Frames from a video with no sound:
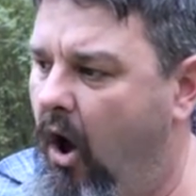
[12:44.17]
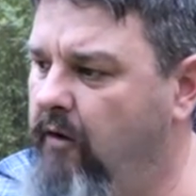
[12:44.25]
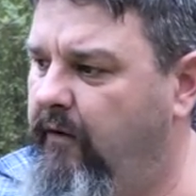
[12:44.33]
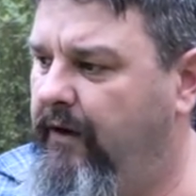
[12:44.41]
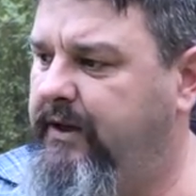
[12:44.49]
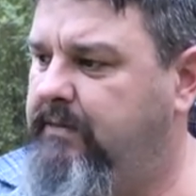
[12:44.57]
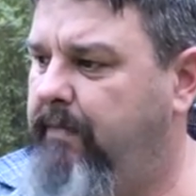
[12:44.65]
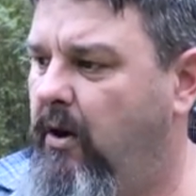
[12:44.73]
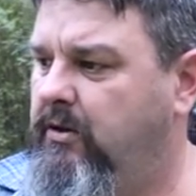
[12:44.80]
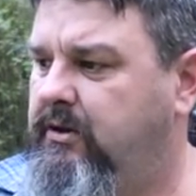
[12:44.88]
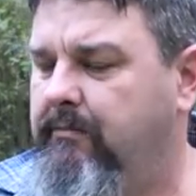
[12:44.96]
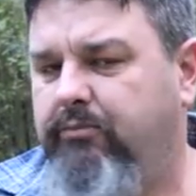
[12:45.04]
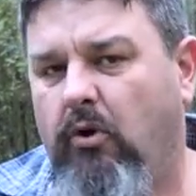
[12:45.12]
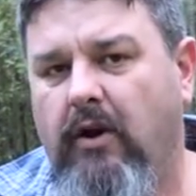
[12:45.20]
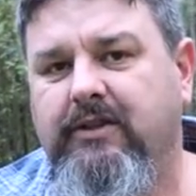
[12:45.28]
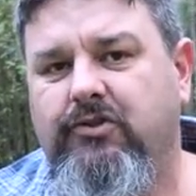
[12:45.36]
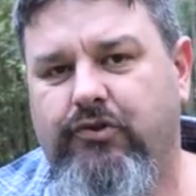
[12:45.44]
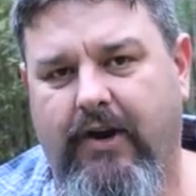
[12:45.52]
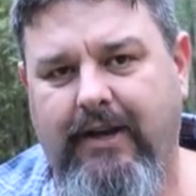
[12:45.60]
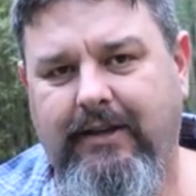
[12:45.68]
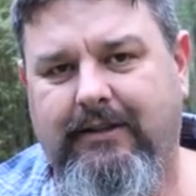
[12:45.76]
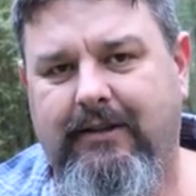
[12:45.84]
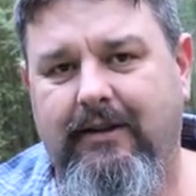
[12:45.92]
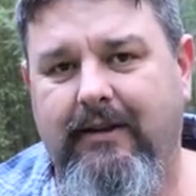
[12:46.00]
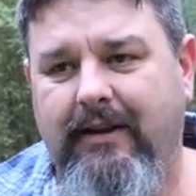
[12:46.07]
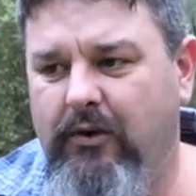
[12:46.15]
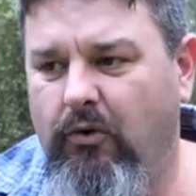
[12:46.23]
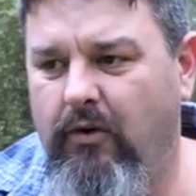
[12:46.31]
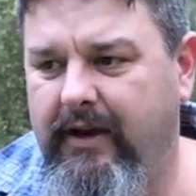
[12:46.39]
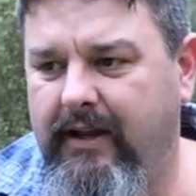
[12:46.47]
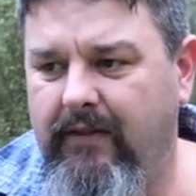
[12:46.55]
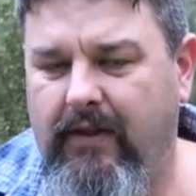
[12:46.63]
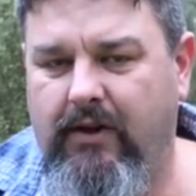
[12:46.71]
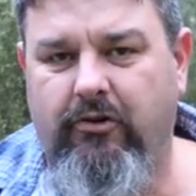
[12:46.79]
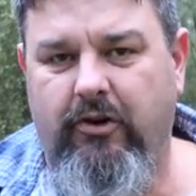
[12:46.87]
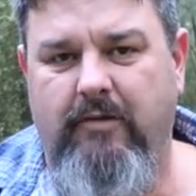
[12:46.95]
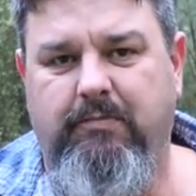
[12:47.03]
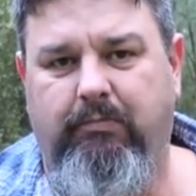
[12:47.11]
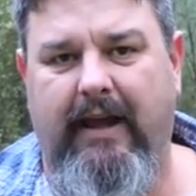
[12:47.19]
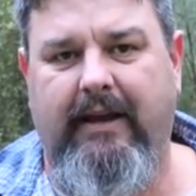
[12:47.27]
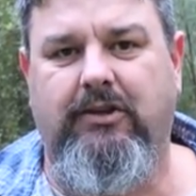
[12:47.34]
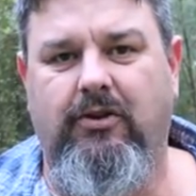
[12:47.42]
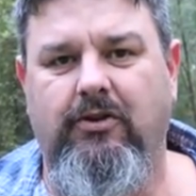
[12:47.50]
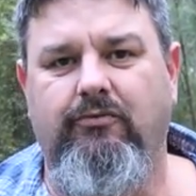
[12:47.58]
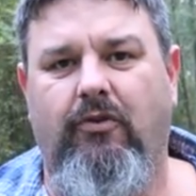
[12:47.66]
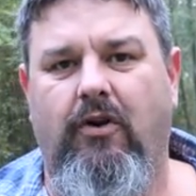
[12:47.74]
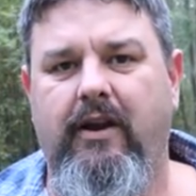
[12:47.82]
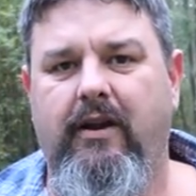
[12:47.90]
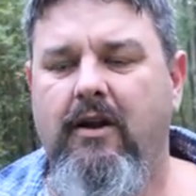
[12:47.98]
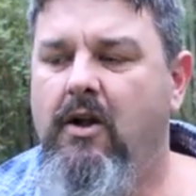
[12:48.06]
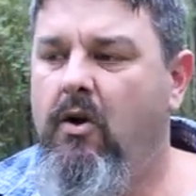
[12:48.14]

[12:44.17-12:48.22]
overexpose the bride's dress in order to get the groom's black suit right,